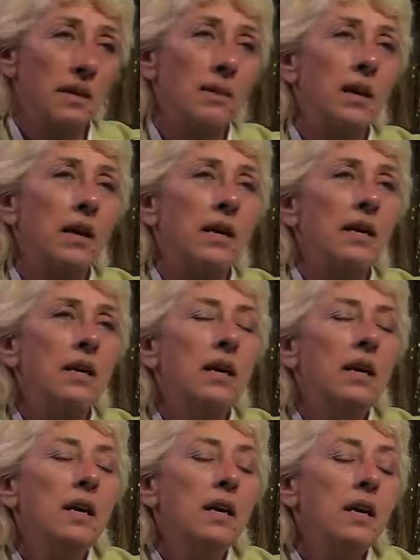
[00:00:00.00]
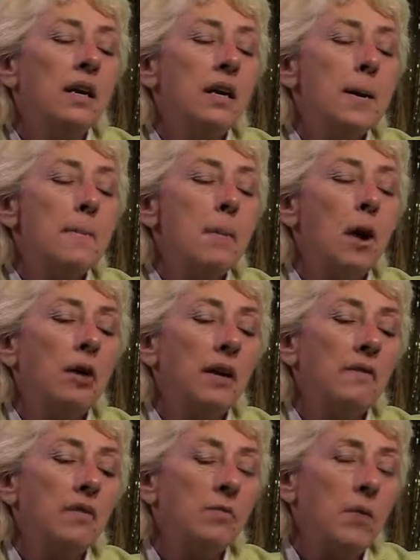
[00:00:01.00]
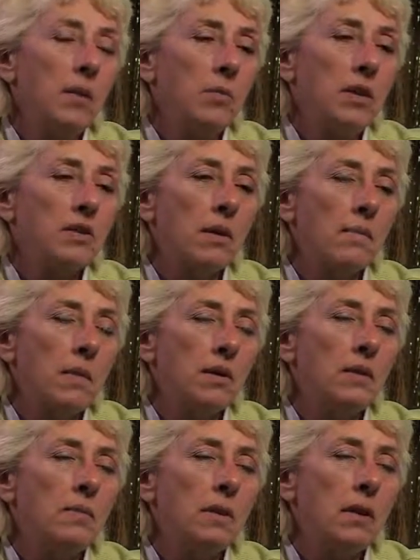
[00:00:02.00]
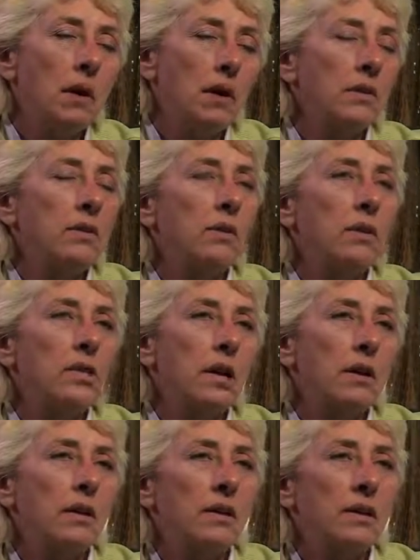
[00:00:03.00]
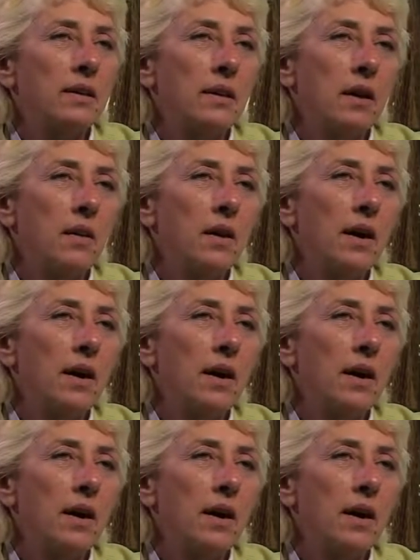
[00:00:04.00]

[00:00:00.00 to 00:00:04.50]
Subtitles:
Okay. Our left and right brains are meant to be talking to each other. All